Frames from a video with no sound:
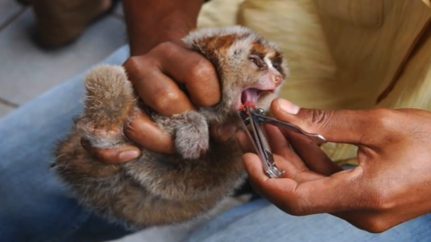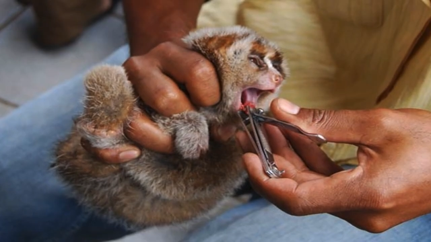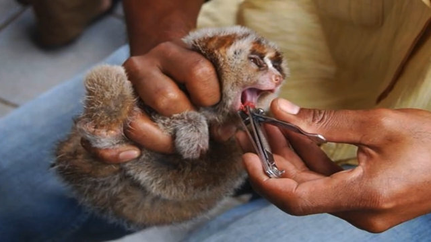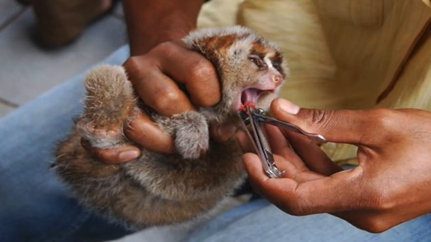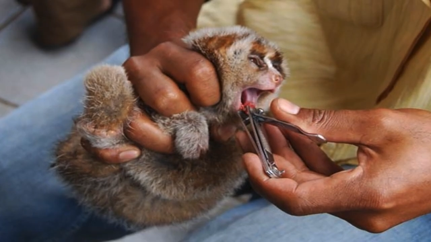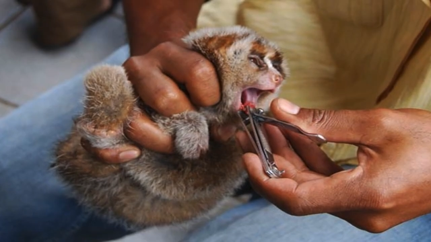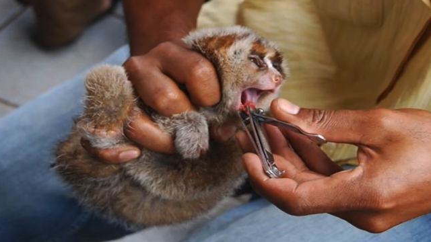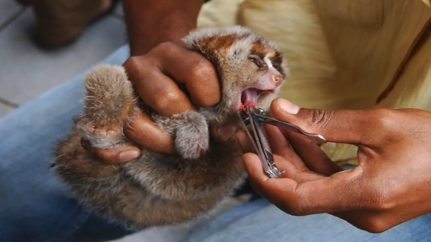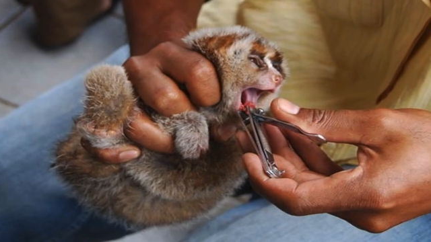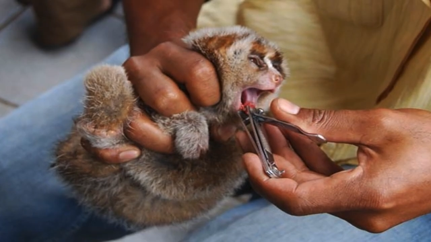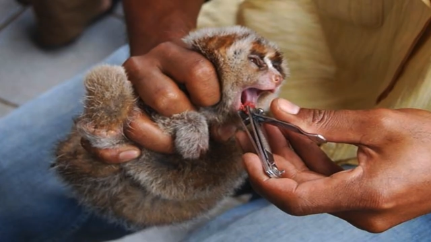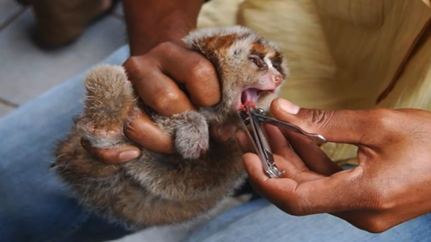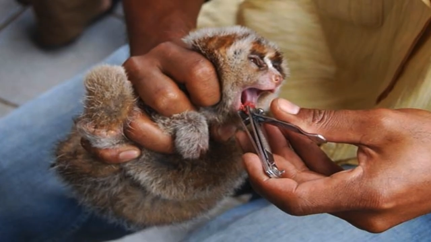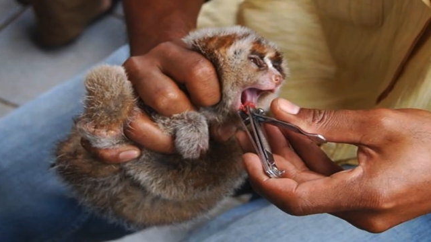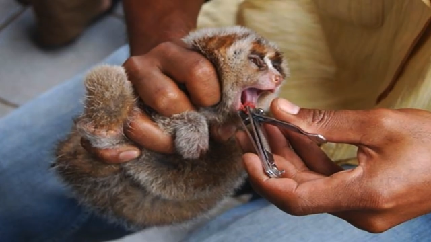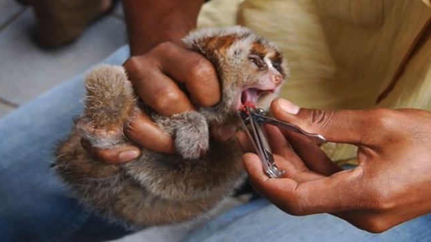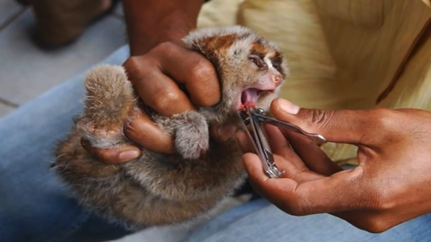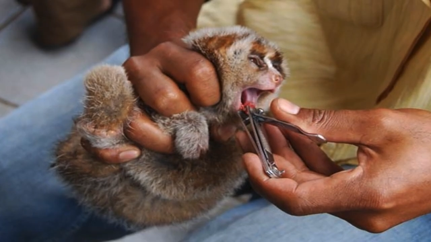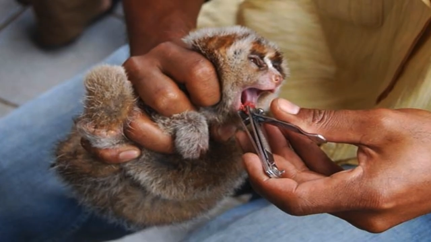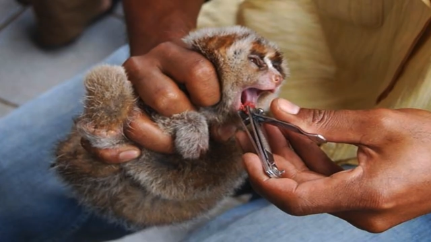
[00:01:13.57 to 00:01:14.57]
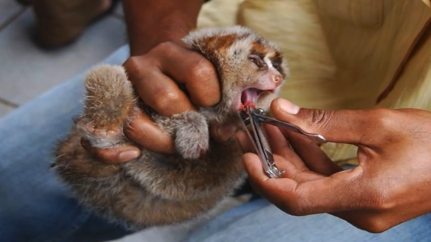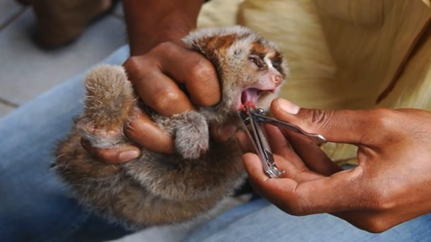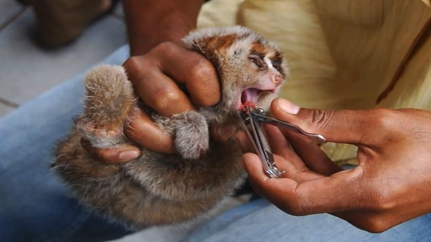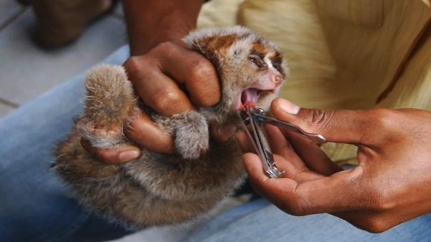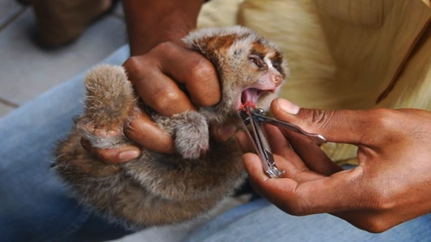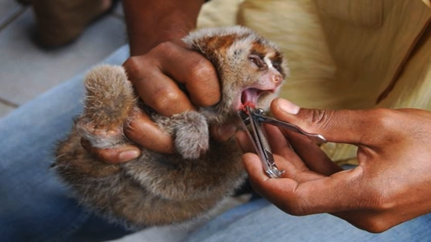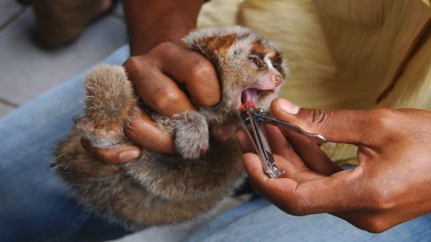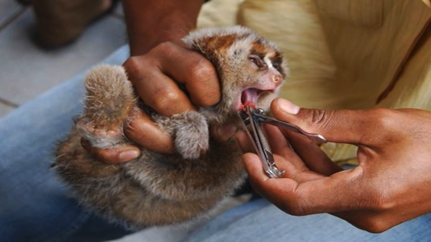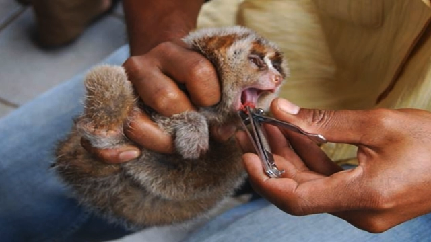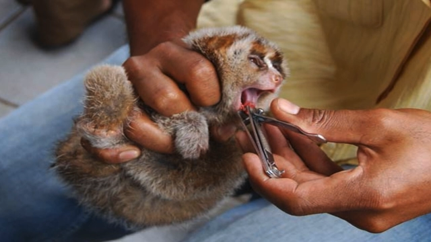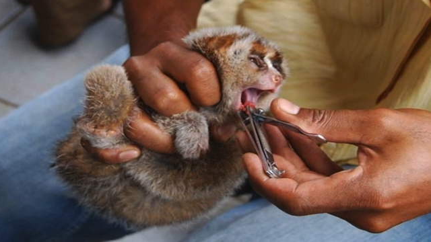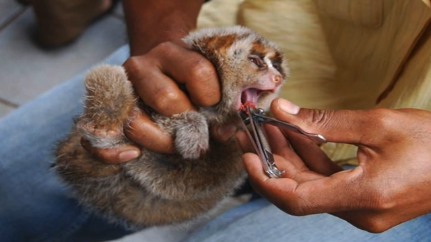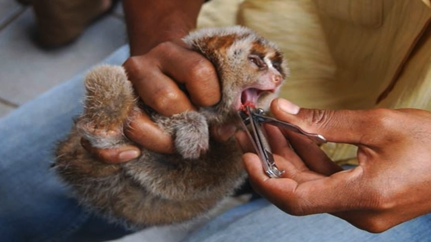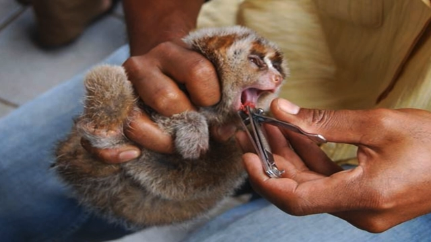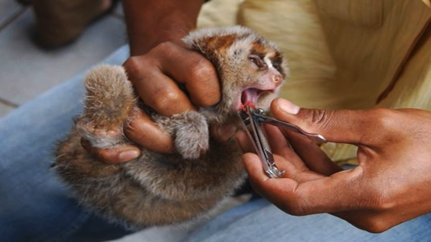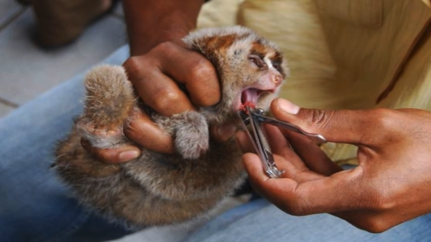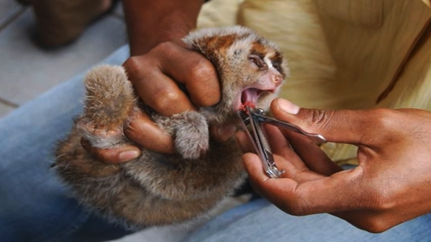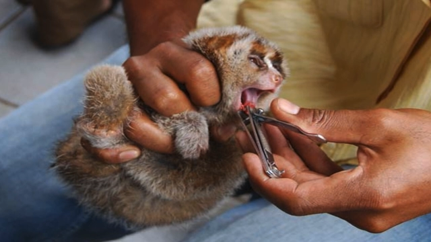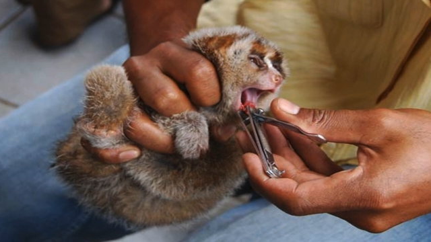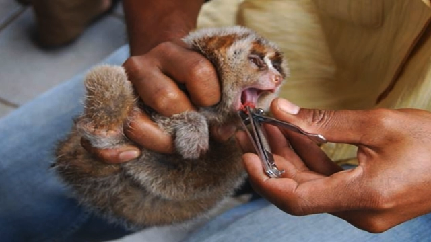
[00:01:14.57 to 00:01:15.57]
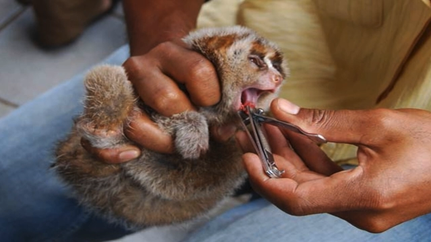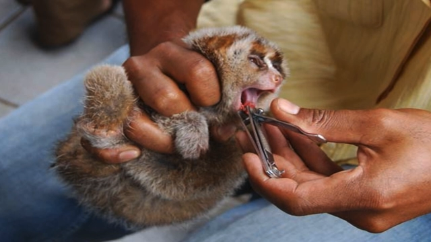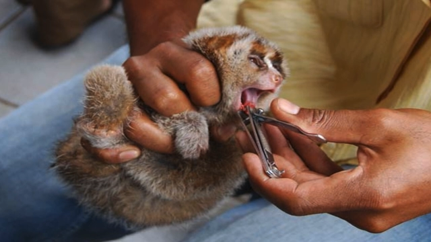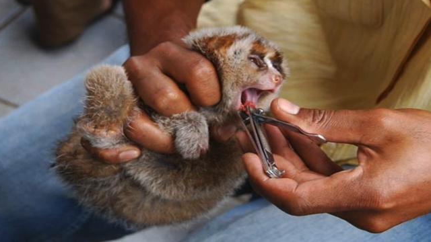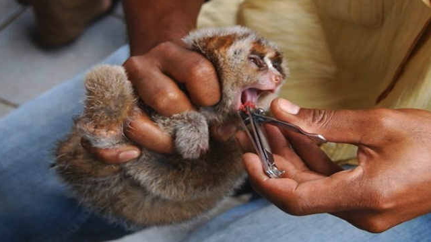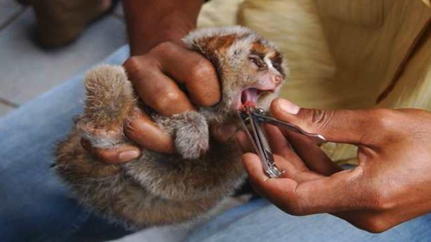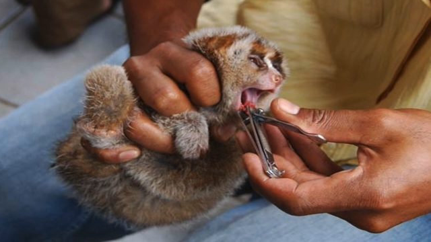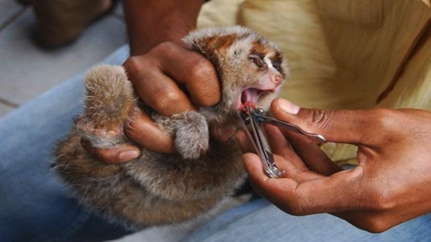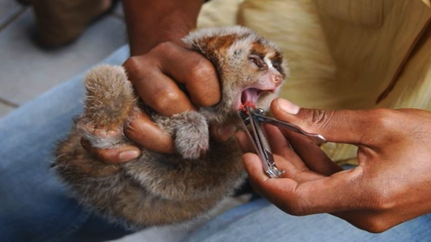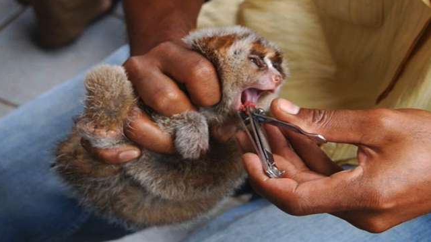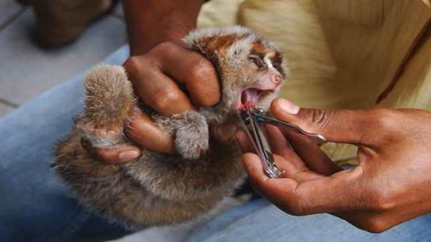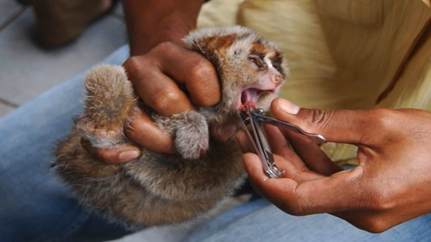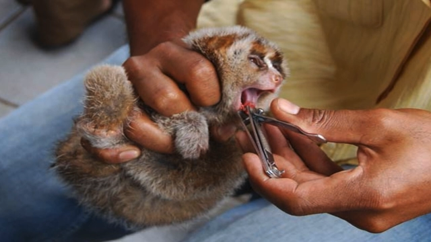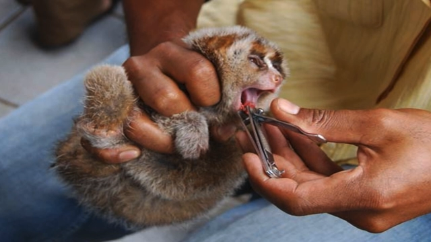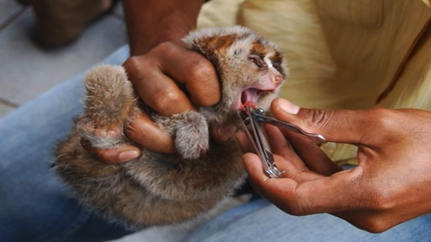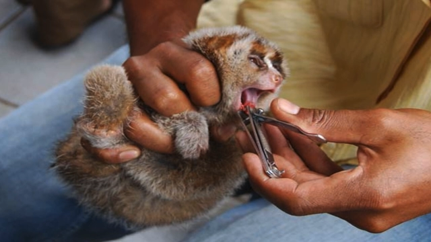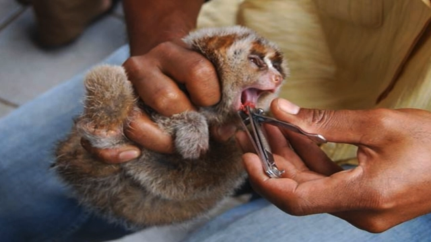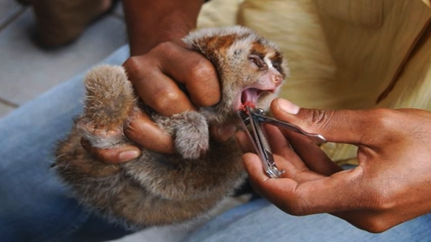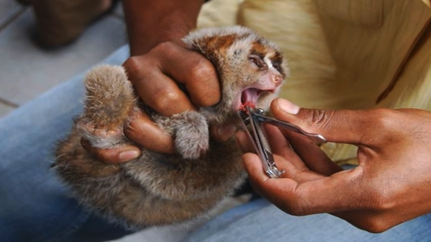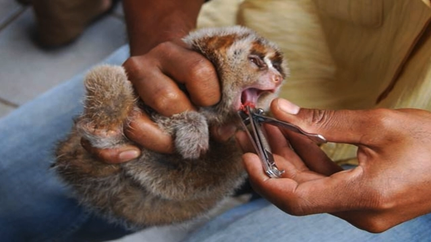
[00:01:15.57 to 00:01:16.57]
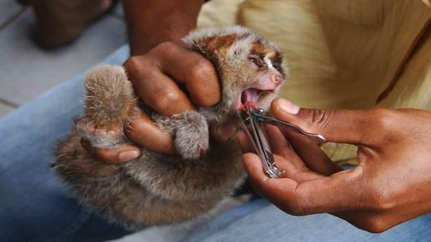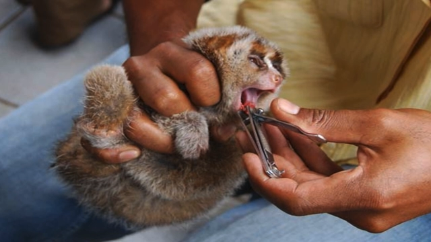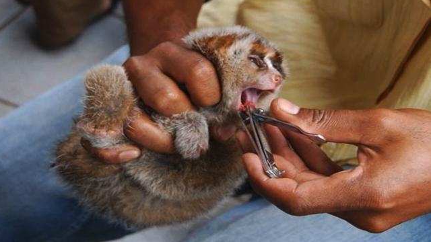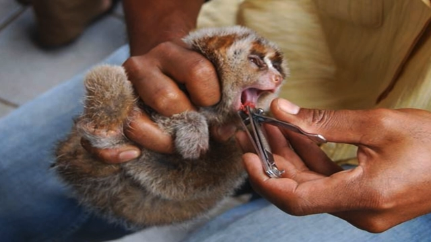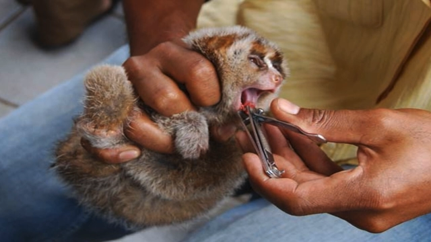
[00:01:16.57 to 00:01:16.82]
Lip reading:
Nobody's mouth can be seen.